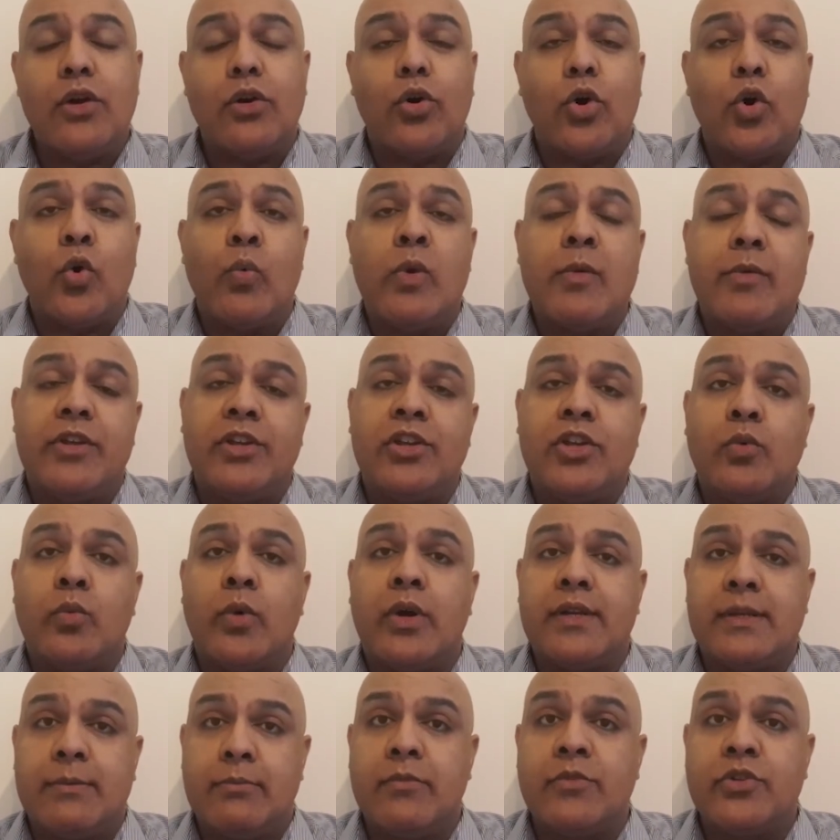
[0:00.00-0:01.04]
or women who
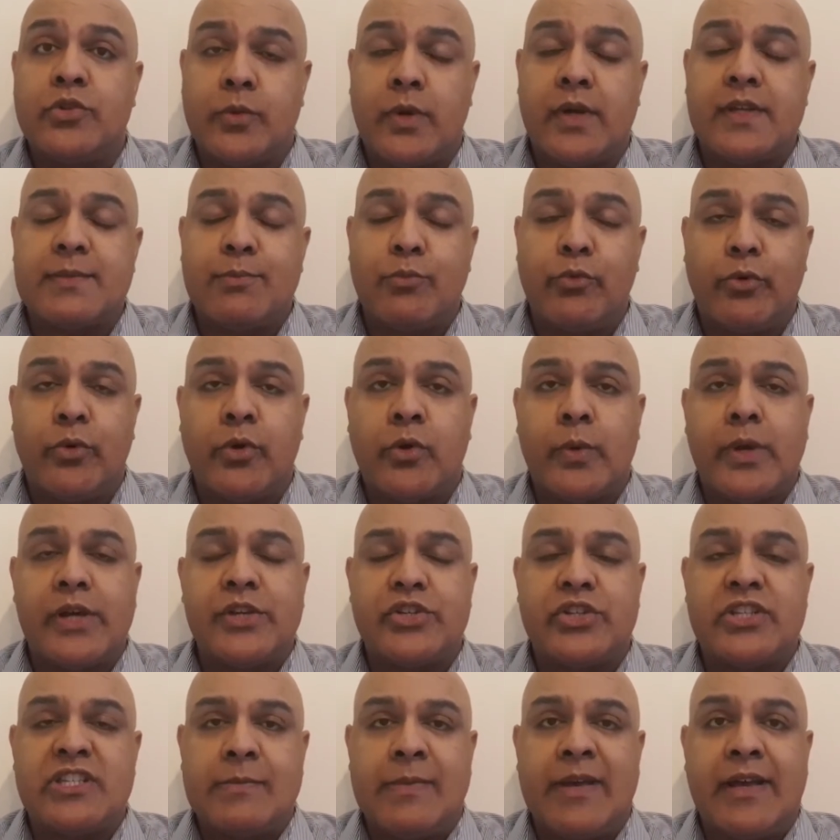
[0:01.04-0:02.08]
want to ask more
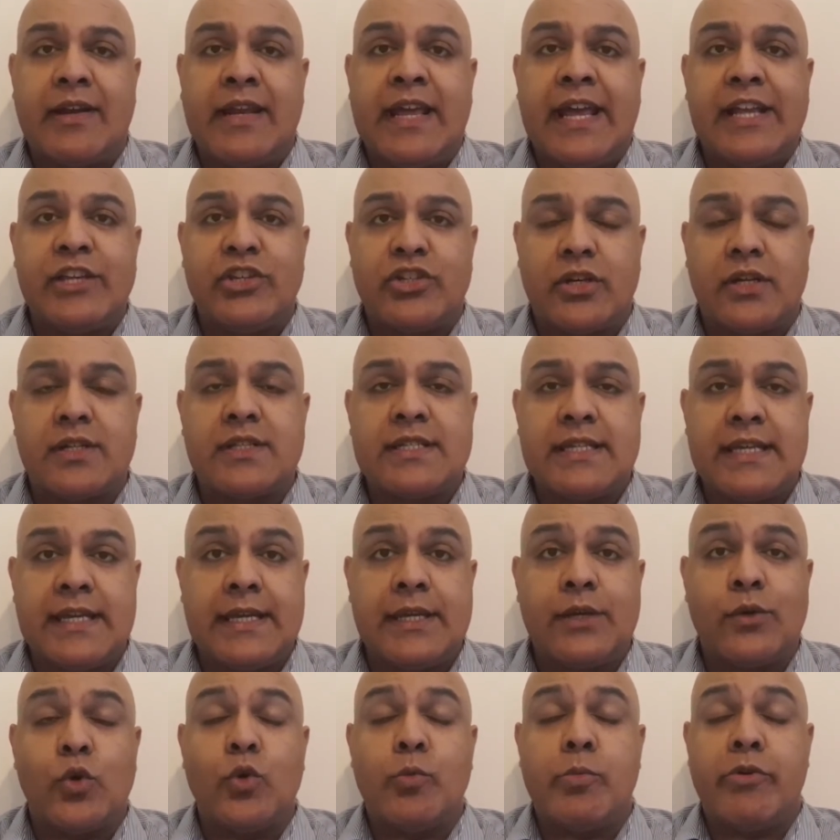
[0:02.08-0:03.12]
questions about
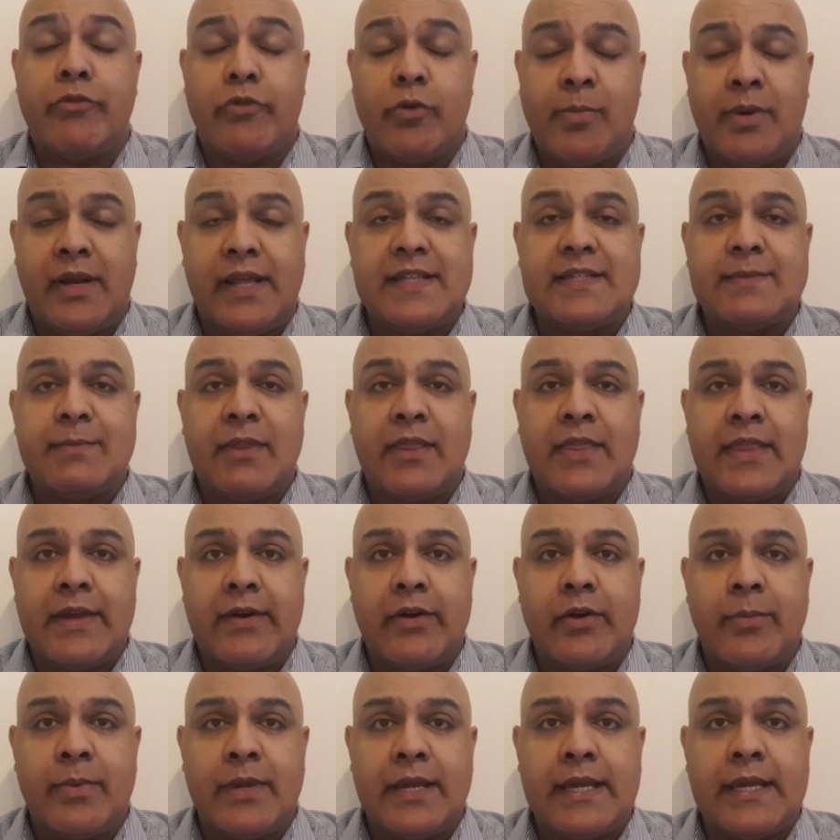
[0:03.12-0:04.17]
HRT, hormone replacement
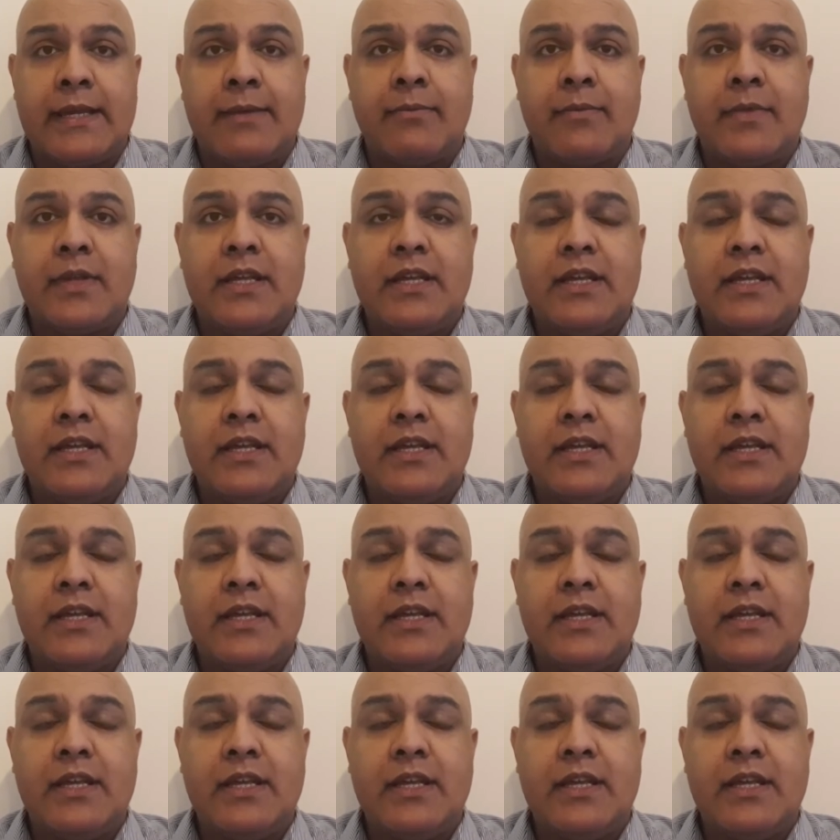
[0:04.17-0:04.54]
therapy.